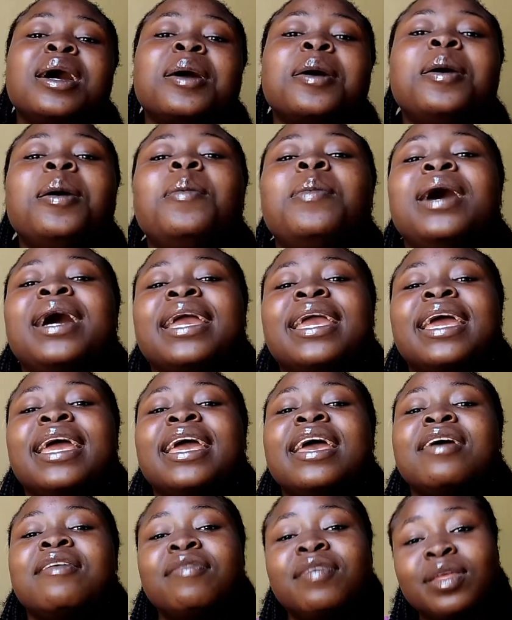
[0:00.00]
Come back here
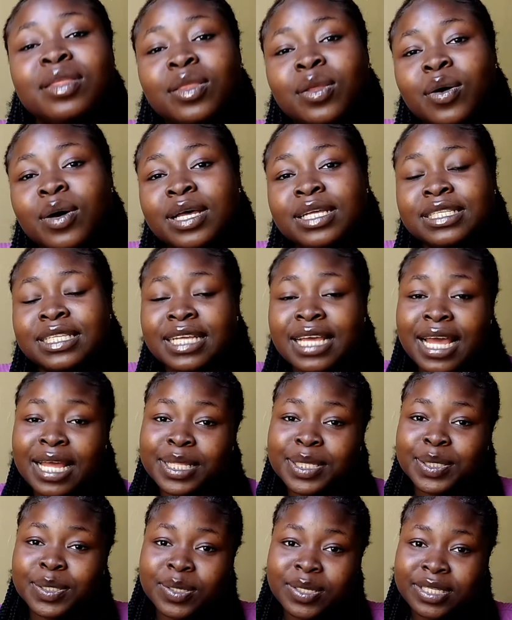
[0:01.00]
every Thursday
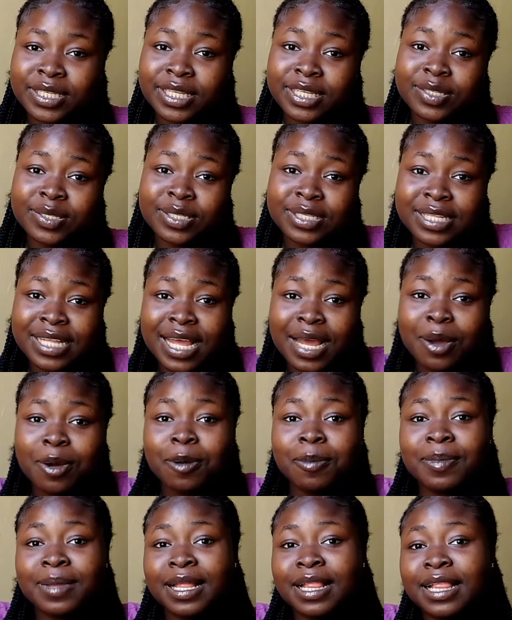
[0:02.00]
and Sunday to either
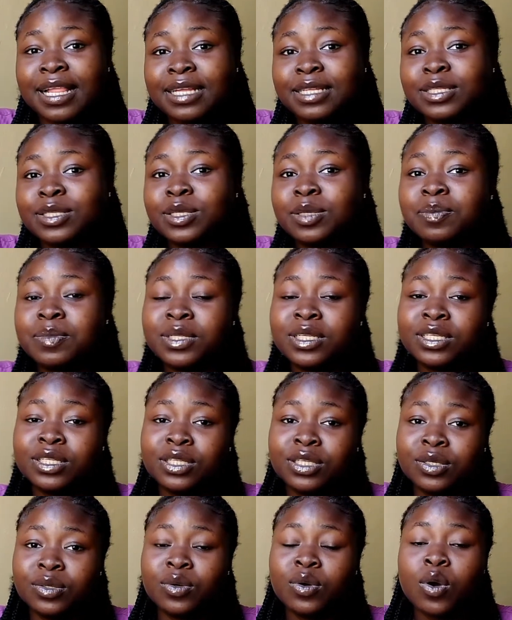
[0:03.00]
come and learn something
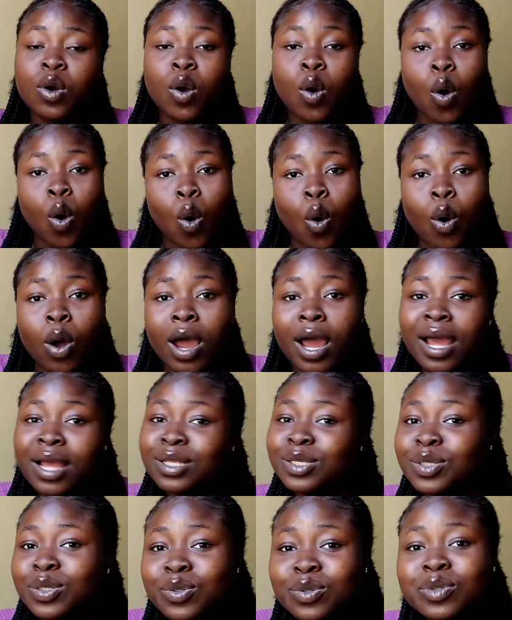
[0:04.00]
new or
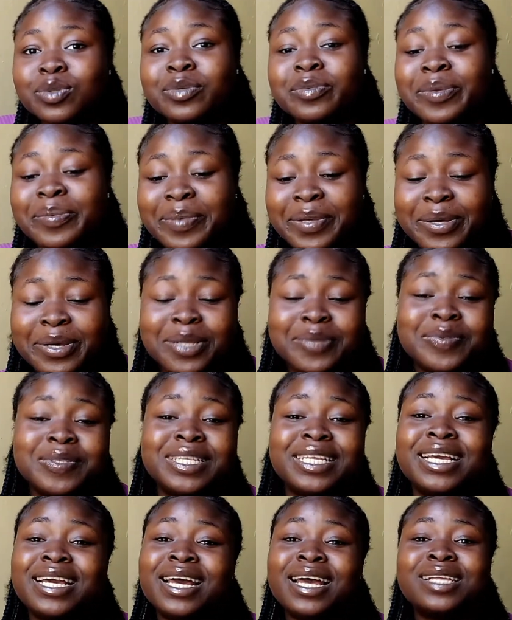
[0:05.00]
catch cruise me, because
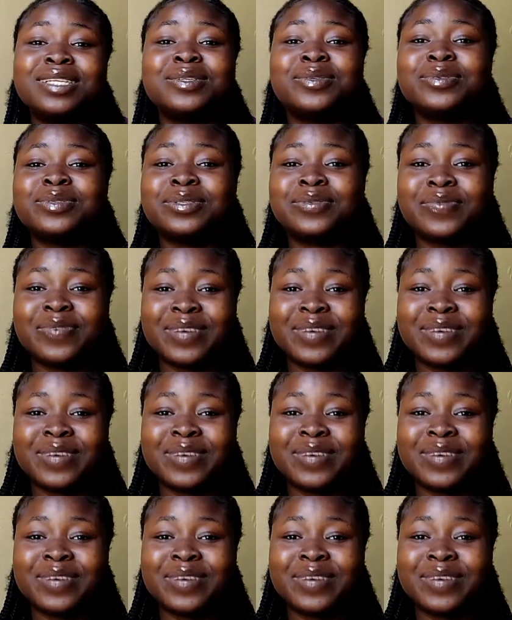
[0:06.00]
the catch cruise